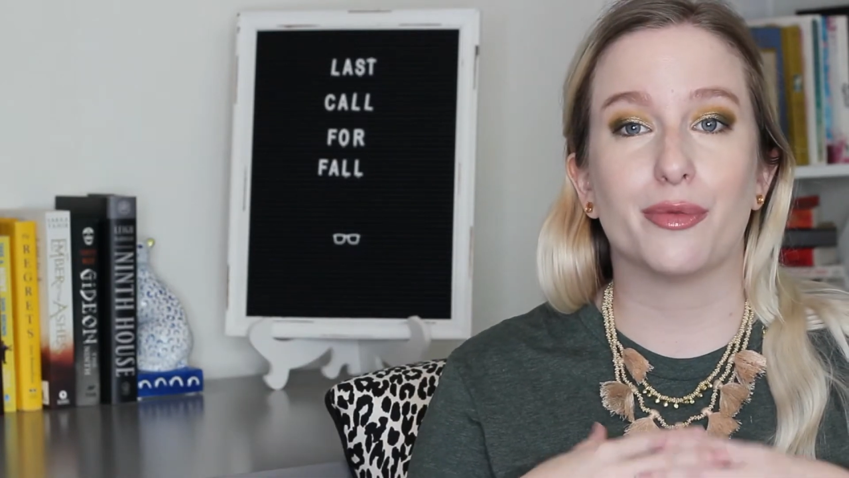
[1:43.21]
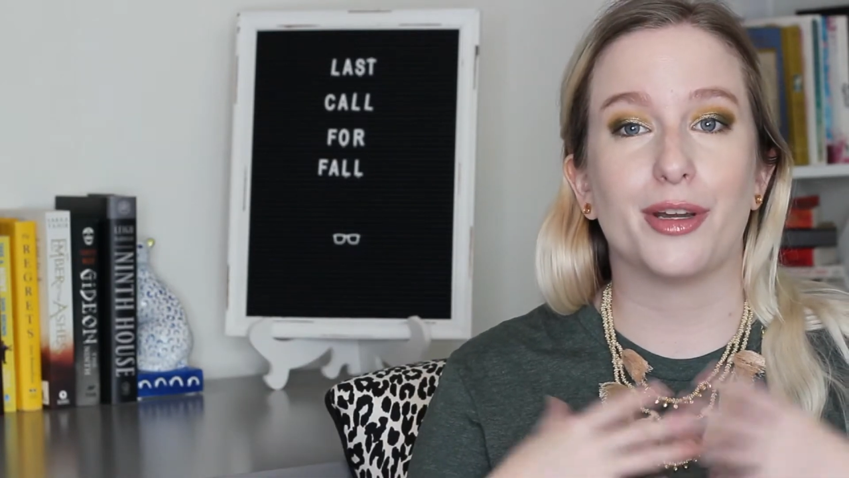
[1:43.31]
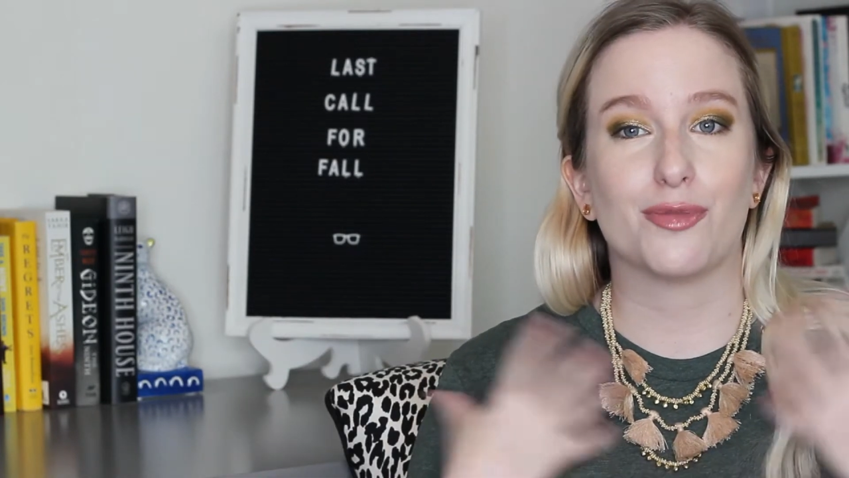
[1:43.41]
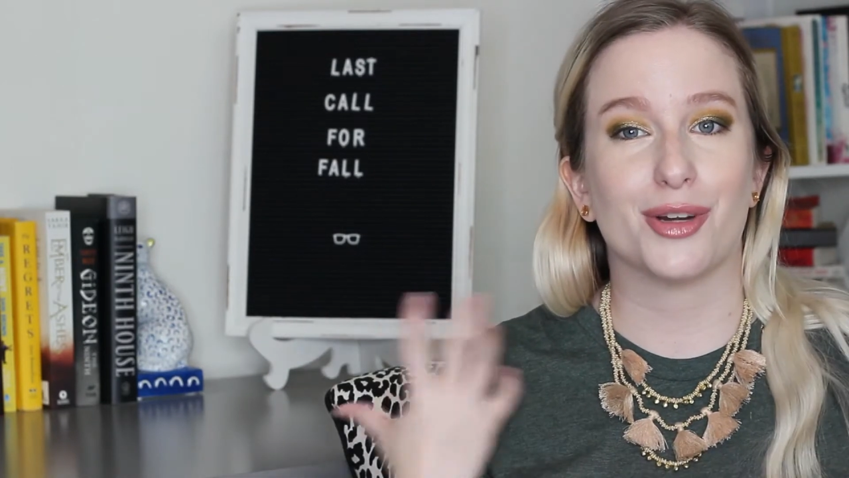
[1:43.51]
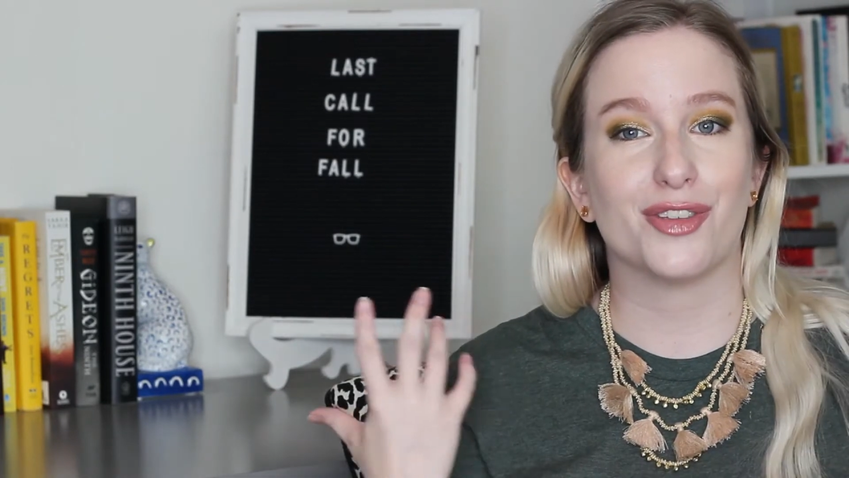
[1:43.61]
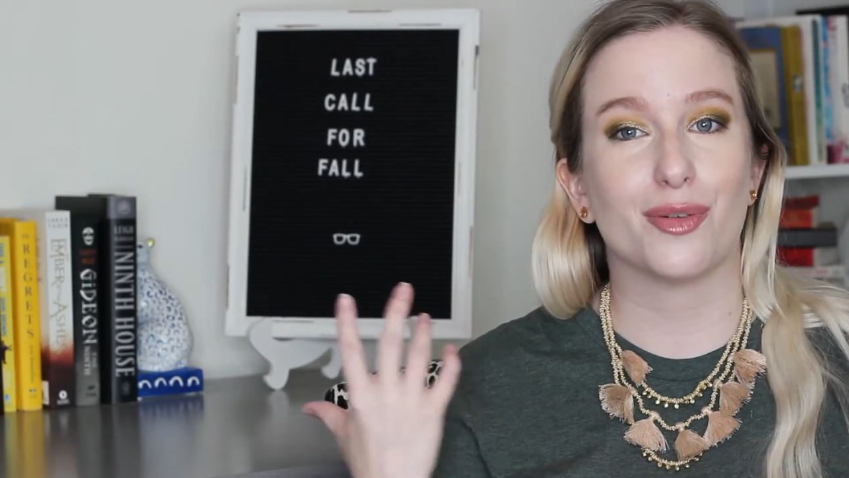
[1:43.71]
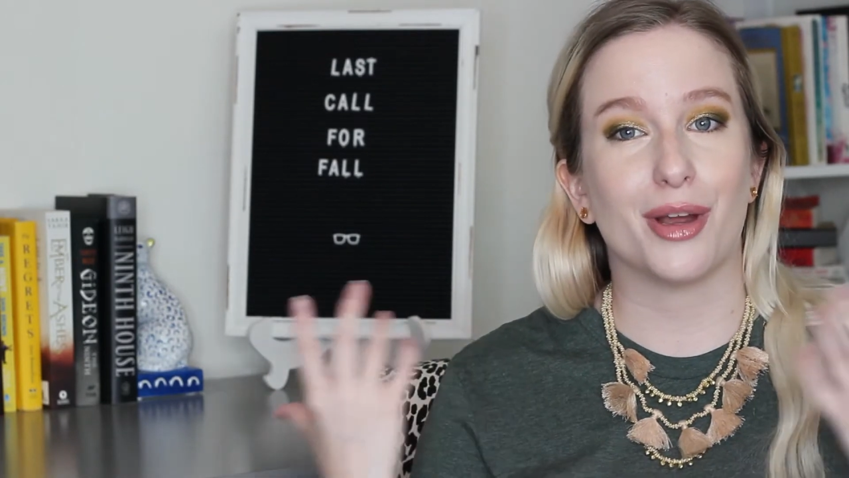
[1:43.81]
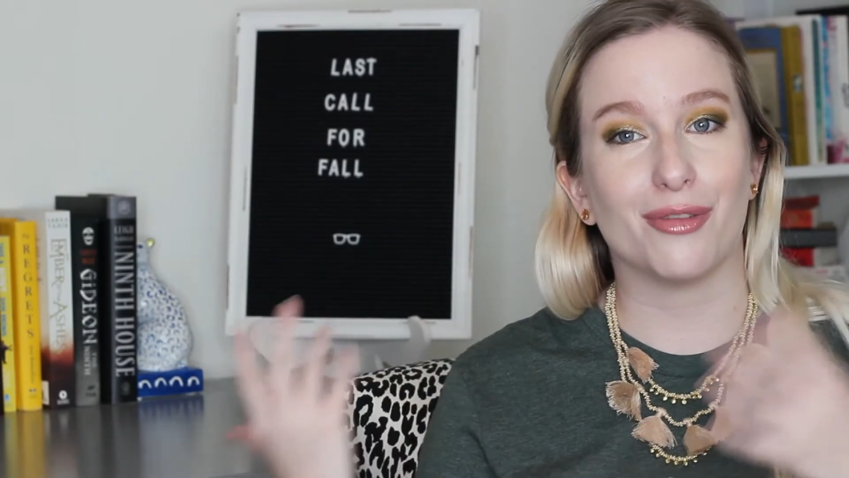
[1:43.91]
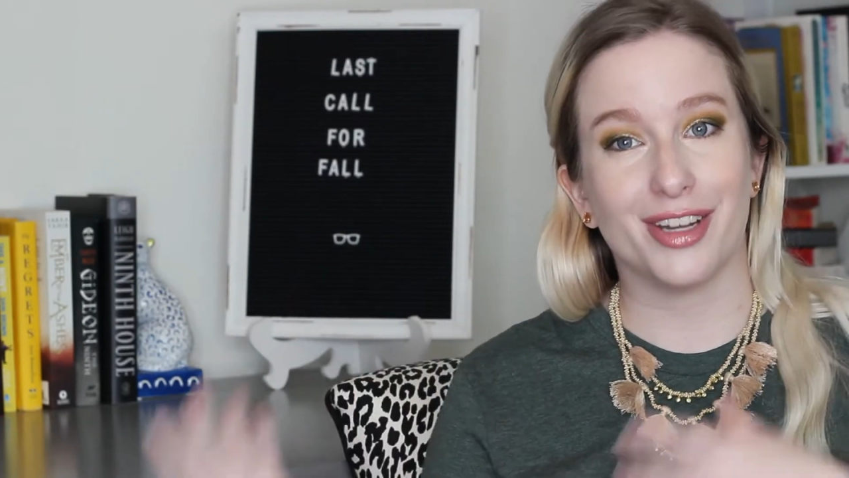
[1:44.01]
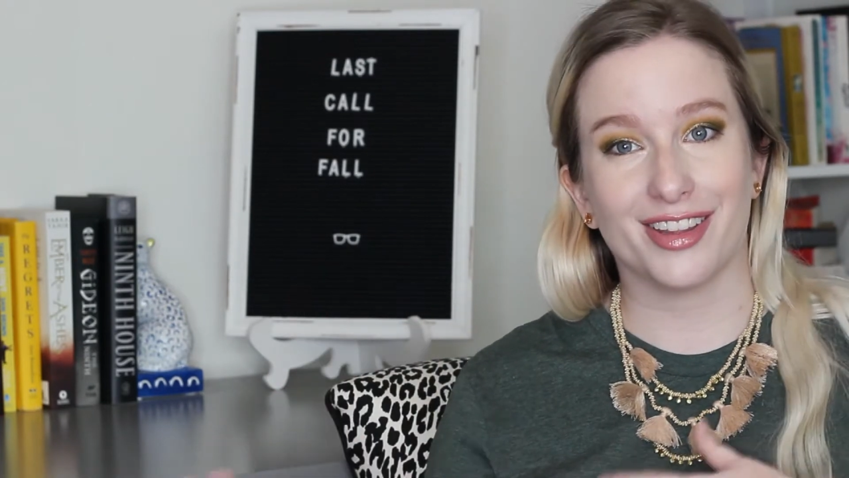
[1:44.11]
my spreads for my
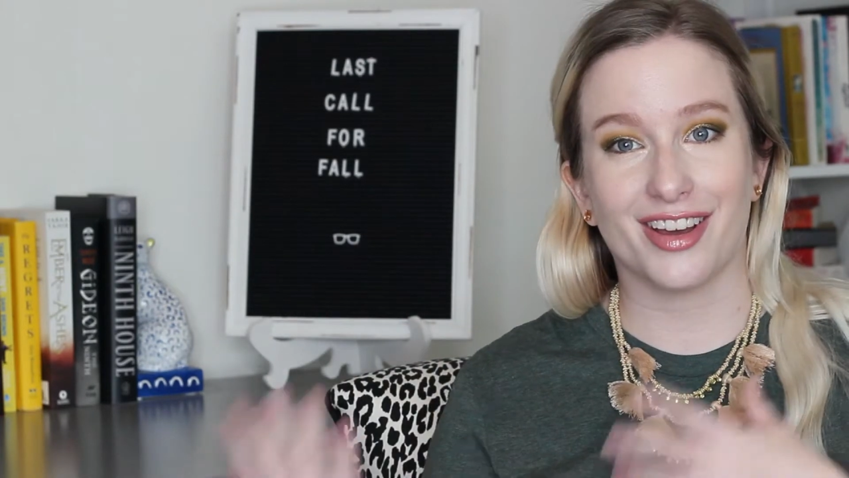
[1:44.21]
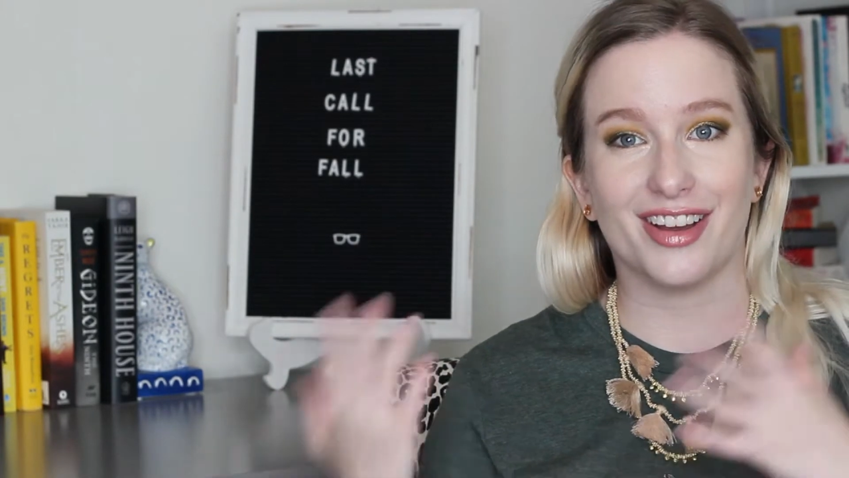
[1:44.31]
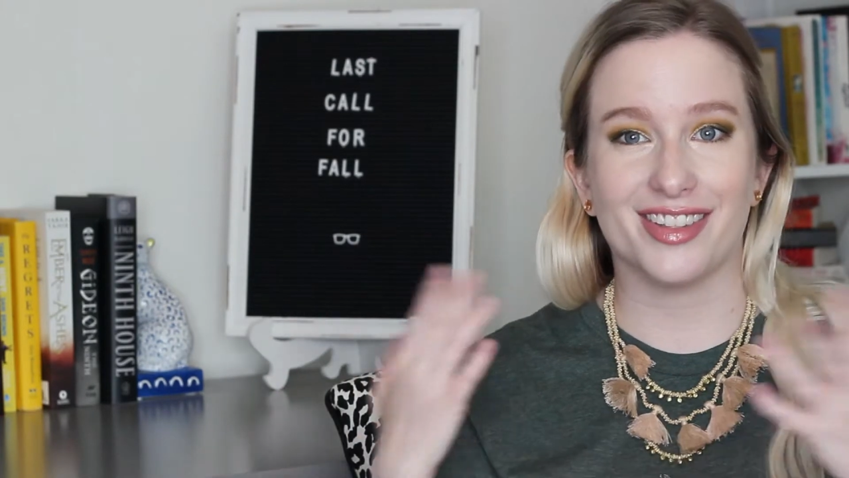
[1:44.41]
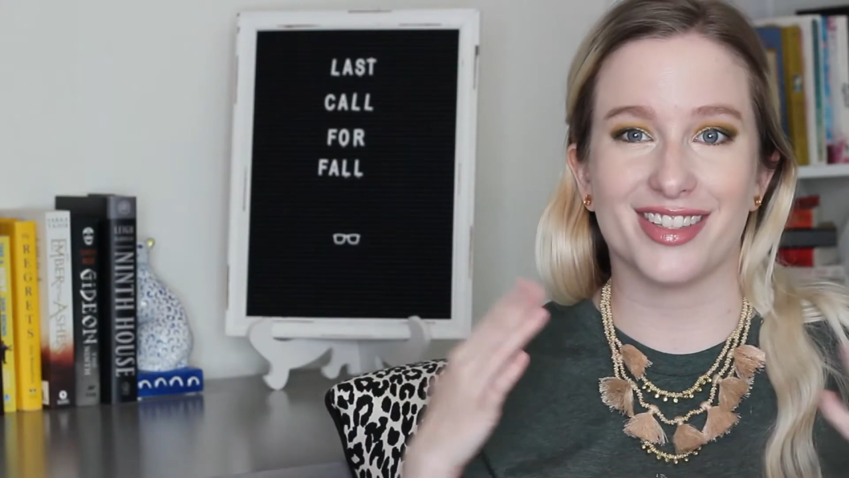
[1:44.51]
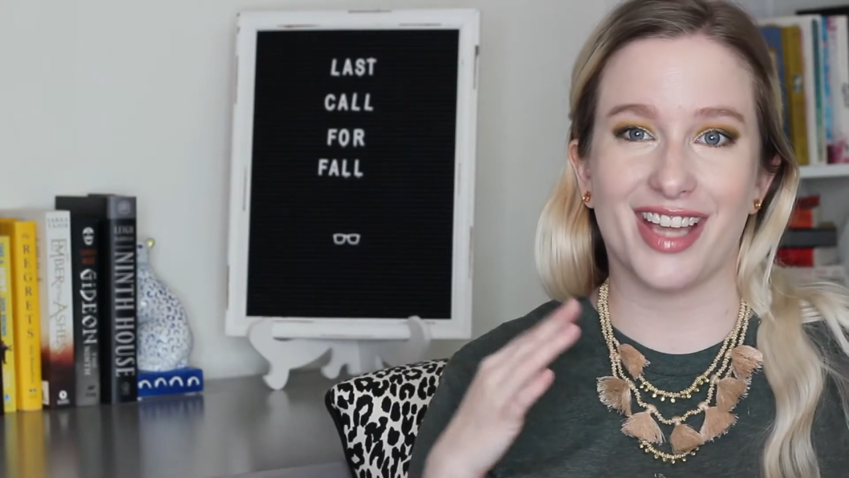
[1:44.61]
readathons